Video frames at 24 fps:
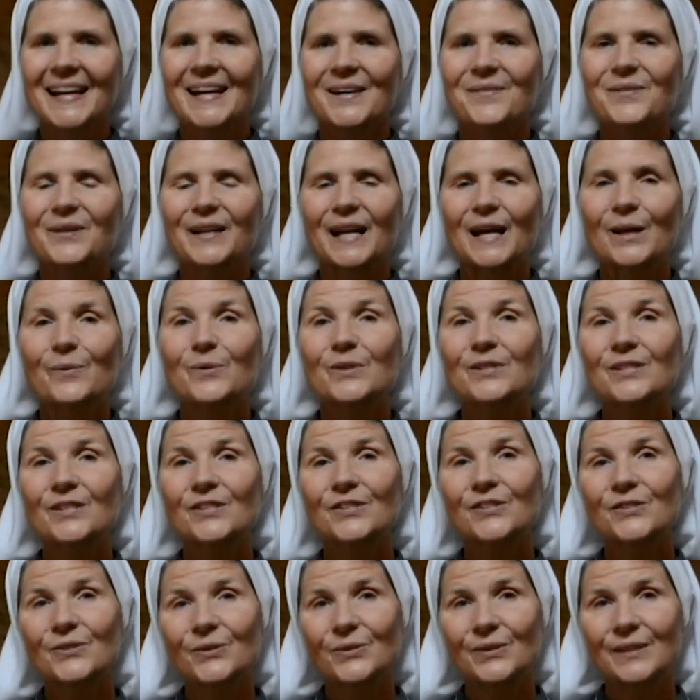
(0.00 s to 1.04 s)
when I was a
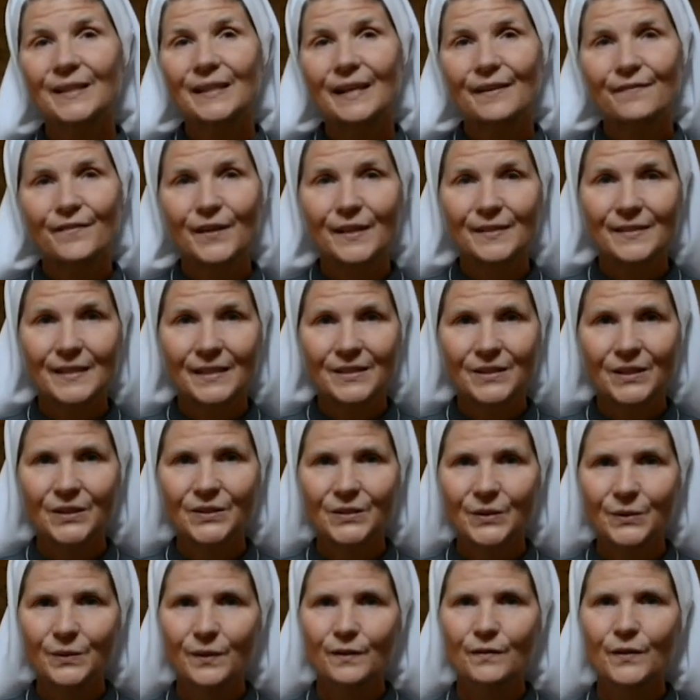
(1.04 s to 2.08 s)
student at Franciscan
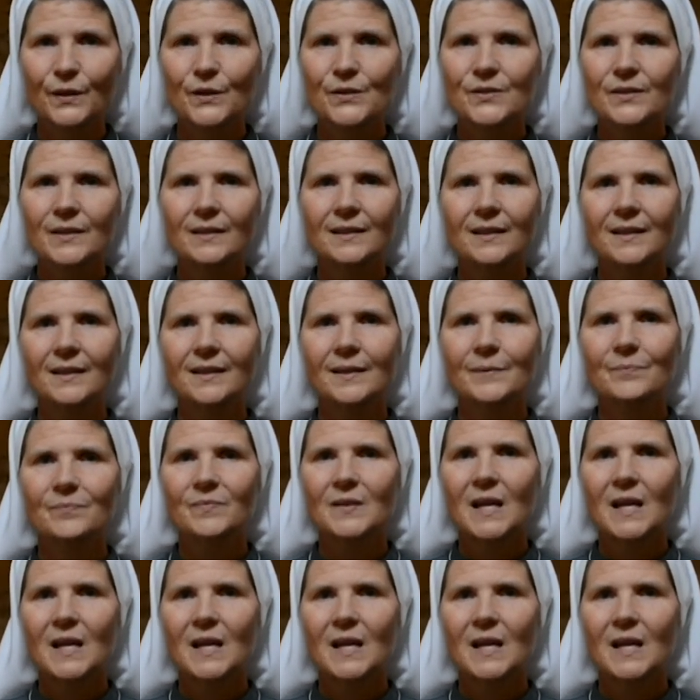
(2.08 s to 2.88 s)
University,